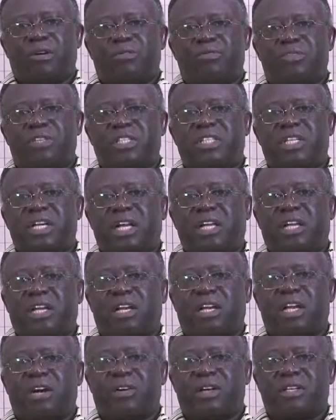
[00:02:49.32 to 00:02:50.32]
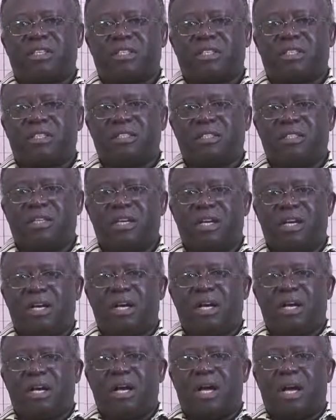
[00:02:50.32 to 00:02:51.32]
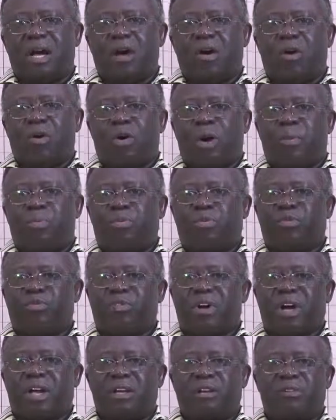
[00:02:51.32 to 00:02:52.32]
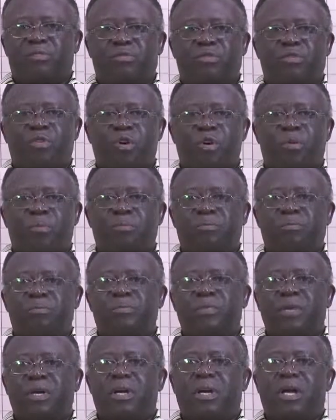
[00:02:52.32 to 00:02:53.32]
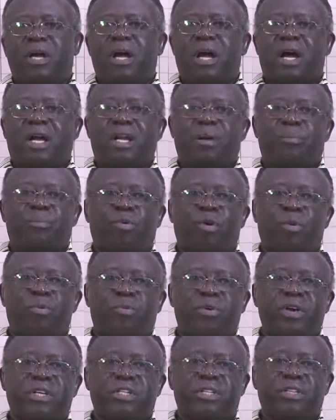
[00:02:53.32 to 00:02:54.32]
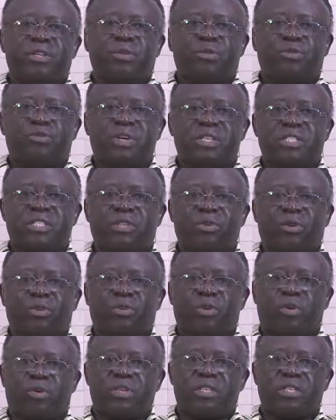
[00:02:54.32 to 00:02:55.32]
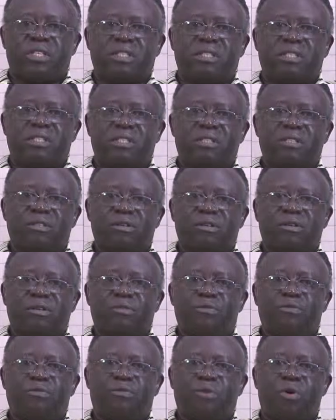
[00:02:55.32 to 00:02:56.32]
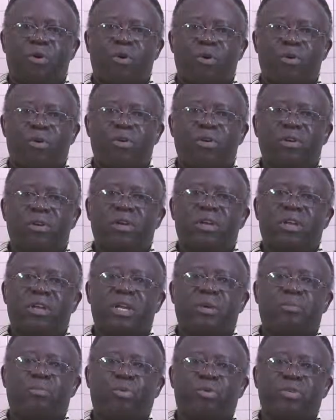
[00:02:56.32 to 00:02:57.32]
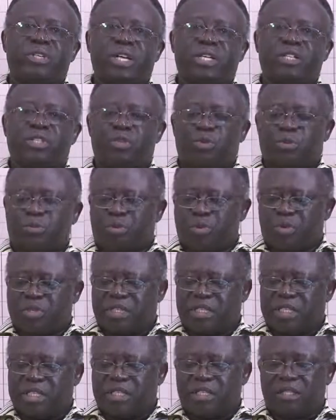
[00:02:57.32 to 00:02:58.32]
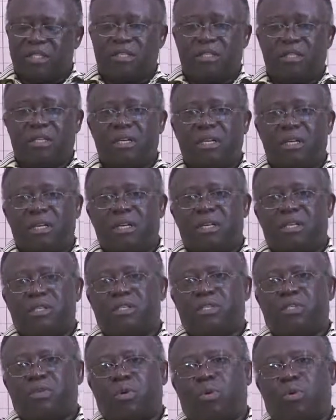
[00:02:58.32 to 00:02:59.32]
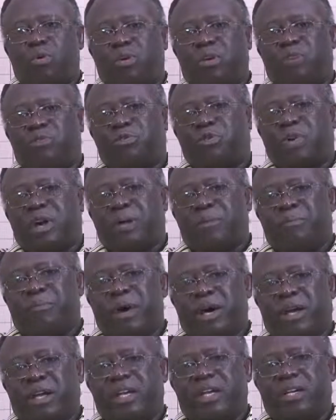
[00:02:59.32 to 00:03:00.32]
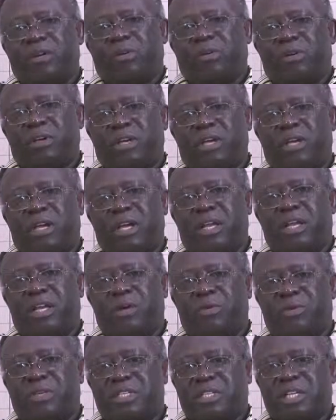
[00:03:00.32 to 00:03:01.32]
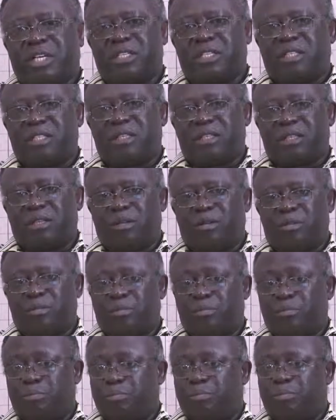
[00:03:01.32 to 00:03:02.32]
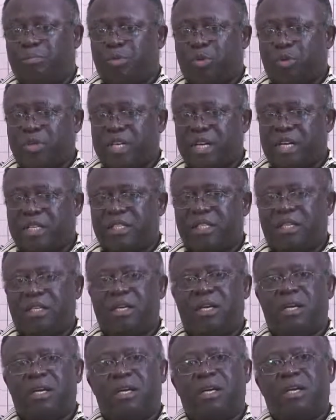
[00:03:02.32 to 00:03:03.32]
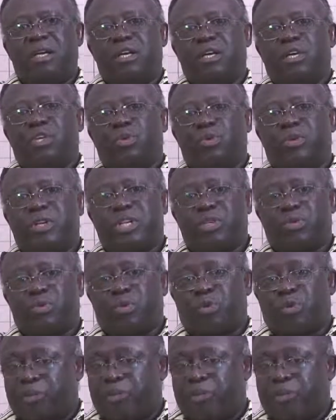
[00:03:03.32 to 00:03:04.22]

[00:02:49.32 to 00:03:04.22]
official clearance or approval from an appropriate university authorities for the project to proceed. So if you are embarking on any research project, you need to